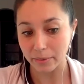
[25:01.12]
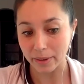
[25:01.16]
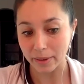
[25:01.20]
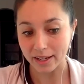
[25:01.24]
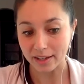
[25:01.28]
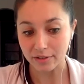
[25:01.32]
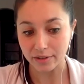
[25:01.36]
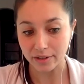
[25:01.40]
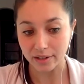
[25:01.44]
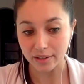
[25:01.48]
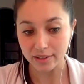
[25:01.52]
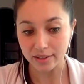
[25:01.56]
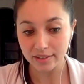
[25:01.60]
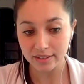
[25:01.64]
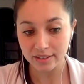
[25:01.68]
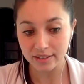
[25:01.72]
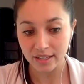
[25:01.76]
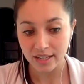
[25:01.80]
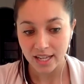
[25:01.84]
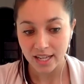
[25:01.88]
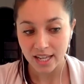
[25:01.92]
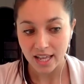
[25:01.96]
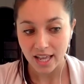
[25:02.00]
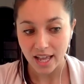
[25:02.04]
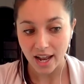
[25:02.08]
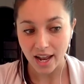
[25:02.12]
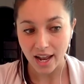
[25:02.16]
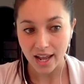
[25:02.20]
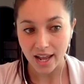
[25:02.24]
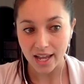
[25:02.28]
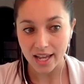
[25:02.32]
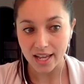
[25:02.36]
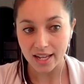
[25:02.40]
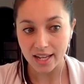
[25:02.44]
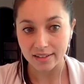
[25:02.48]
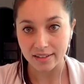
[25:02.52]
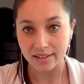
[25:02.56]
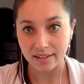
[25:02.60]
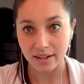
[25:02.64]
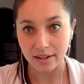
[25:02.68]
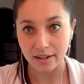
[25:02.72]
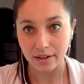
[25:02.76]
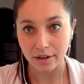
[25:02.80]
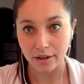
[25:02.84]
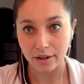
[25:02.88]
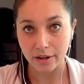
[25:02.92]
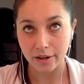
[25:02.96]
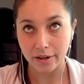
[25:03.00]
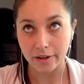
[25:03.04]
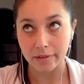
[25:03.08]
waitress, and
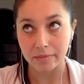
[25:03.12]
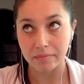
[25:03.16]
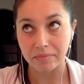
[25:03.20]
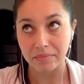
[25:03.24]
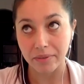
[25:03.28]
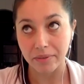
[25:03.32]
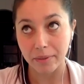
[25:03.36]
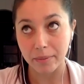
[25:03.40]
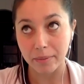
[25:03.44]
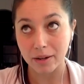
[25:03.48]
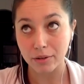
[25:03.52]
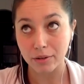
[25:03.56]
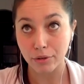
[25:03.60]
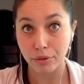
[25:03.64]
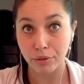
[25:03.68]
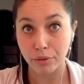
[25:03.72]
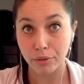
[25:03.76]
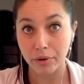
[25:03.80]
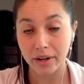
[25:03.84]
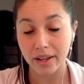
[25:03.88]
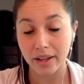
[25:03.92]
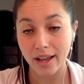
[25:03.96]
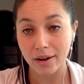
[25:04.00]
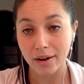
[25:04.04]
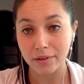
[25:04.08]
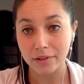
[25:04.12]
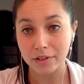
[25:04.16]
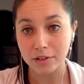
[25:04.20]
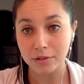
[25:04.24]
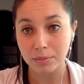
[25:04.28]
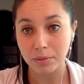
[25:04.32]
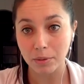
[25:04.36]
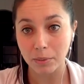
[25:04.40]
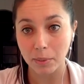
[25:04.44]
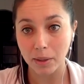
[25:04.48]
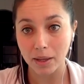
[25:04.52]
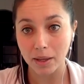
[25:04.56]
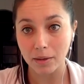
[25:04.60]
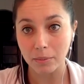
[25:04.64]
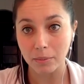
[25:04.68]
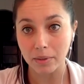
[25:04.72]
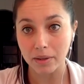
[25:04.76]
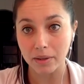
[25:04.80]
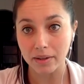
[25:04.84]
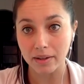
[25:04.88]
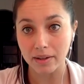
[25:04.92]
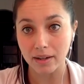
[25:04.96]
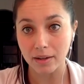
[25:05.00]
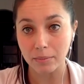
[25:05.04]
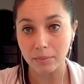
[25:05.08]
another about 30 hours per week
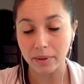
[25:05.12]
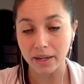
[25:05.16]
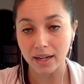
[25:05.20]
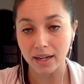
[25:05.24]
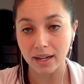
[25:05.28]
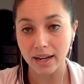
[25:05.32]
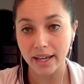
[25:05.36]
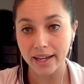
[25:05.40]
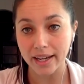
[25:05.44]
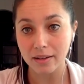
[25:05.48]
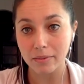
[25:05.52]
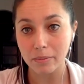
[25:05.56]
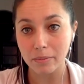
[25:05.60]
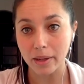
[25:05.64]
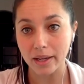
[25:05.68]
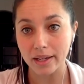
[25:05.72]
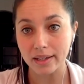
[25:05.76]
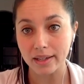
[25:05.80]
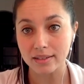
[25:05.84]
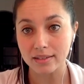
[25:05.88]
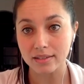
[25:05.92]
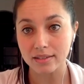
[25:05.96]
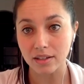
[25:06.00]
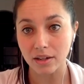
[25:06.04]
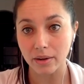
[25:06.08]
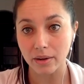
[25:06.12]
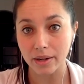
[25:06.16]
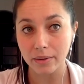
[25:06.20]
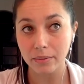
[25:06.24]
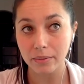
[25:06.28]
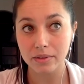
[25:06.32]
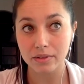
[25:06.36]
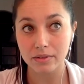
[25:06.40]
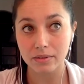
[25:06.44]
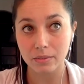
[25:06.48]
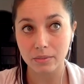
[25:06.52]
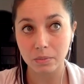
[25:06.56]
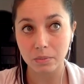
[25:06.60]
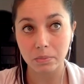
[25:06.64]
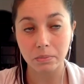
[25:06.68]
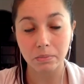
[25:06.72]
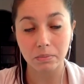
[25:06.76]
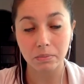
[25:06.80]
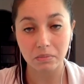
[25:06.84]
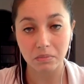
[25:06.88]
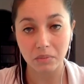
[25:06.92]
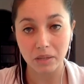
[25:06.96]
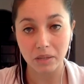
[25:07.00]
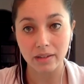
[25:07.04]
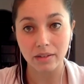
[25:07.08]
building up my client base. So I was
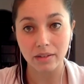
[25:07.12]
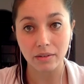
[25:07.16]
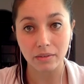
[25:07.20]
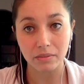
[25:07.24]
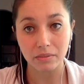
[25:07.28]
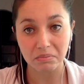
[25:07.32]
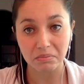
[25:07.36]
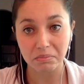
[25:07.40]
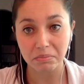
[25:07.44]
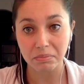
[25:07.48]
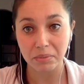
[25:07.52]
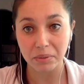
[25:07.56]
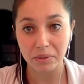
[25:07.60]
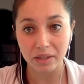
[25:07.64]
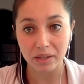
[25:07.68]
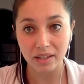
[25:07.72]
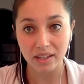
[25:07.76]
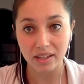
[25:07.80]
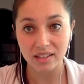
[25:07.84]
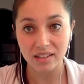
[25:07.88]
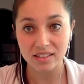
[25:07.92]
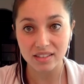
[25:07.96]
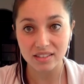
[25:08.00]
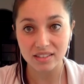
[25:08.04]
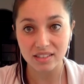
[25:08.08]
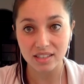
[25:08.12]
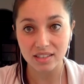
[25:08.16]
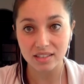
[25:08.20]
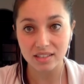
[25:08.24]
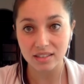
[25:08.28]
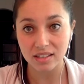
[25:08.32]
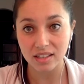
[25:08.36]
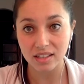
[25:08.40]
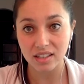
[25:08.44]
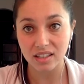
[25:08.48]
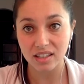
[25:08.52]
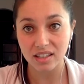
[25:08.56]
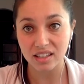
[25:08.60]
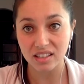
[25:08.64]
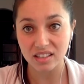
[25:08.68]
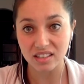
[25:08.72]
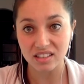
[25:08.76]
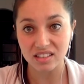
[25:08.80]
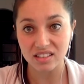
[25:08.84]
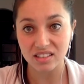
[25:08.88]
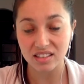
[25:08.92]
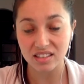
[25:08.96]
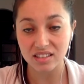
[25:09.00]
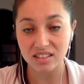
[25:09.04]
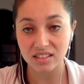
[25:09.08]
like putting in 60
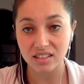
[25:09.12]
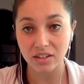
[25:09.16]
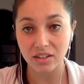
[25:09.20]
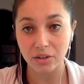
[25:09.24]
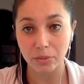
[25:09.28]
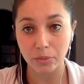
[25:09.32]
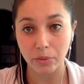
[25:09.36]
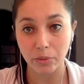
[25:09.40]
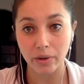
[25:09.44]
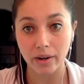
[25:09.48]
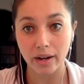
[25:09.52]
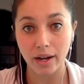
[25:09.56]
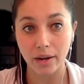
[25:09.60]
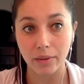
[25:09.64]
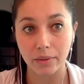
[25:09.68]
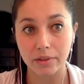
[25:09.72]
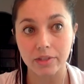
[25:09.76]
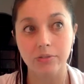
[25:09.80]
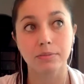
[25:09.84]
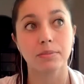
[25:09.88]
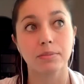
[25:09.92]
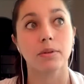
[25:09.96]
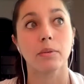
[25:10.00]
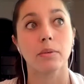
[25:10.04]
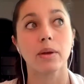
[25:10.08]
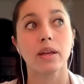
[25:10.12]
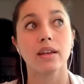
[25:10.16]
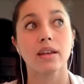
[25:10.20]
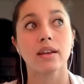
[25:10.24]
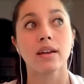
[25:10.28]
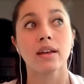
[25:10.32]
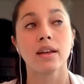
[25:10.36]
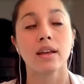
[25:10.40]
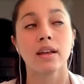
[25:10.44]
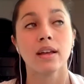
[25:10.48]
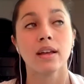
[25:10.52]
or more hours per week.